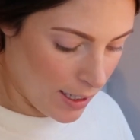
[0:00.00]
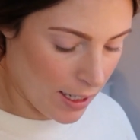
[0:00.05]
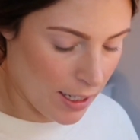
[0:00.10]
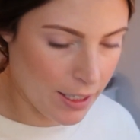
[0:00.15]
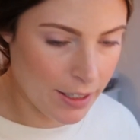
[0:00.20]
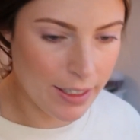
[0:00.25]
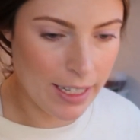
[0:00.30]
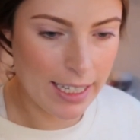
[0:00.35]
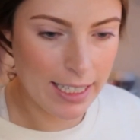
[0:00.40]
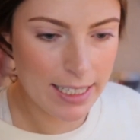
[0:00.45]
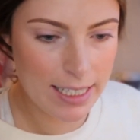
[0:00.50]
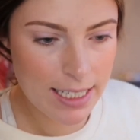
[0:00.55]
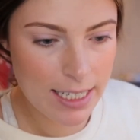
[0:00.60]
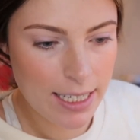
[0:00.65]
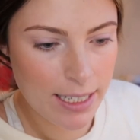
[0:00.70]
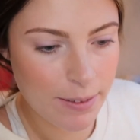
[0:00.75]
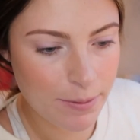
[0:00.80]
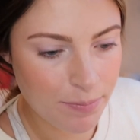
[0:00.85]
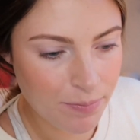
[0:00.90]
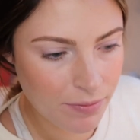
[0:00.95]
All
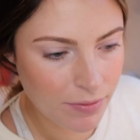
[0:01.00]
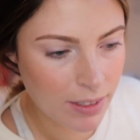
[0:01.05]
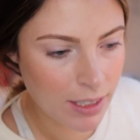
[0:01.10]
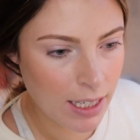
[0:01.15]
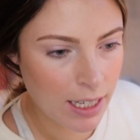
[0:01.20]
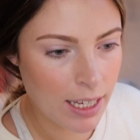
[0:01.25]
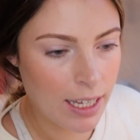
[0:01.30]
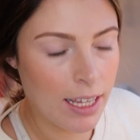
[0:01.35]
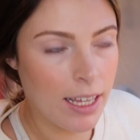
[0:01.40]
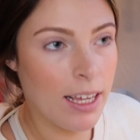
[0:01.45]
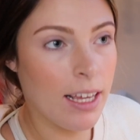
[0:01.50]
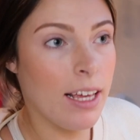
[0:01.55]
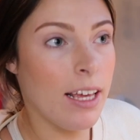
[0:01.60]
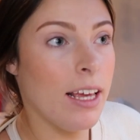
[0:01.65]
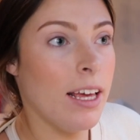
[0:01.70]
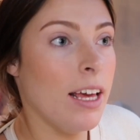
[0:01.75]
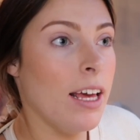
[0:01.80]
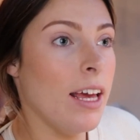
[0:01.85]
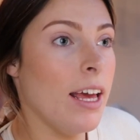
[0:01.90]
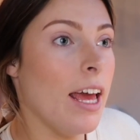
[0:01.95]
right,
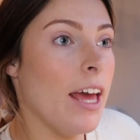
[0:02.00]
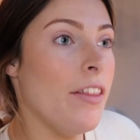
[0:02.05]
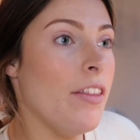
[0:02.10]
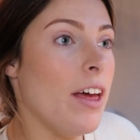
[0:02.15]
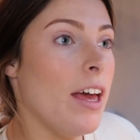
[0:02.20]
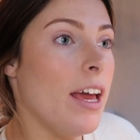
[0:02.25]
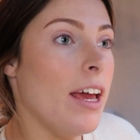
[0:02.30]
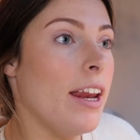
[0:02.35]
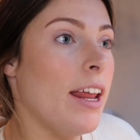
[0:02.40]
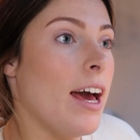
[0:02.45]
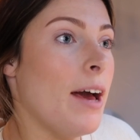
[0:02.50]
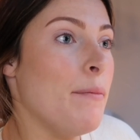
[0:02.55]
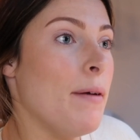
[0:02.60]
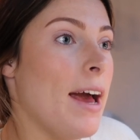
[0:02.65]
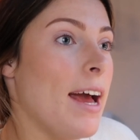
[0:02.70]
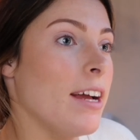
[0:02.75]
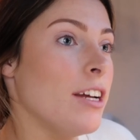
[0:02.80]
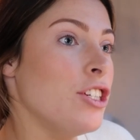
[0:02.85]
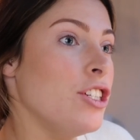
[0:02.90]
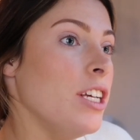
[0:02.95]
and then I'm
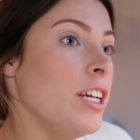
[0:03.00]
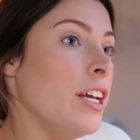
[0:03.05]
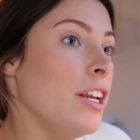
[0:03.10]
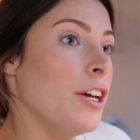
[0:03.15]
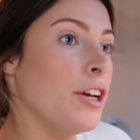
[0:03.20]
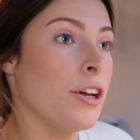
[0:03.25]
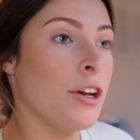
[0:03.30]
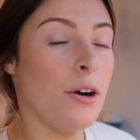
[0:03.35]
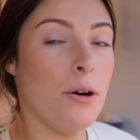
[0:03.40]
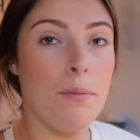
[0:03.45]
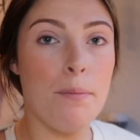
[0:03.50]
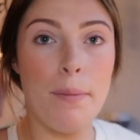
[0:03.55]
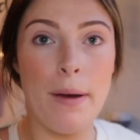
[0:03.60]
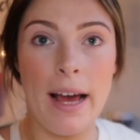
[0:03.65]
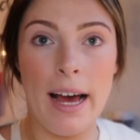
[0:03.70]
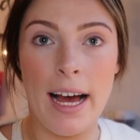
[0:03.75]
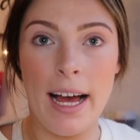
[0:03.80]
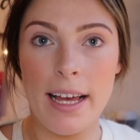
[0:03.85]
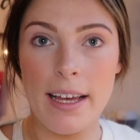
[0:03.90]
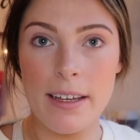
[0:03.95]
actually gonna go
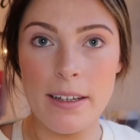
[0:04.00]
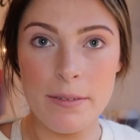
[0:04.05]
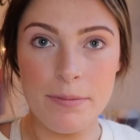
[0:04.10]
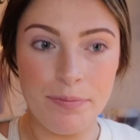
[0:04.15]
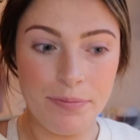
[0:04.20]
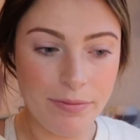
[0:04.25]
back,